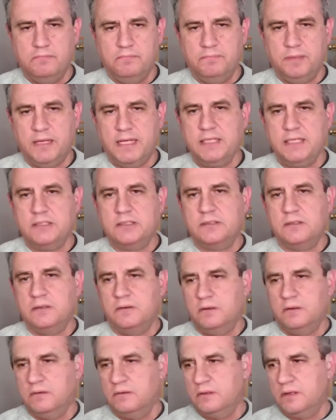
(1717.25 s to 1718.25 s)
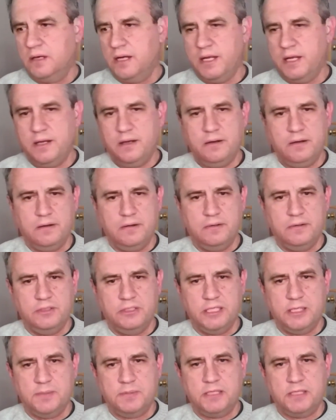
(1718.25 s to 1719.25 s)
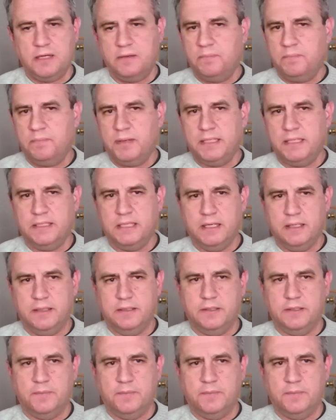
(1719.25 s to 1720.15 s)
plates, clay, sheep's head, pig's head.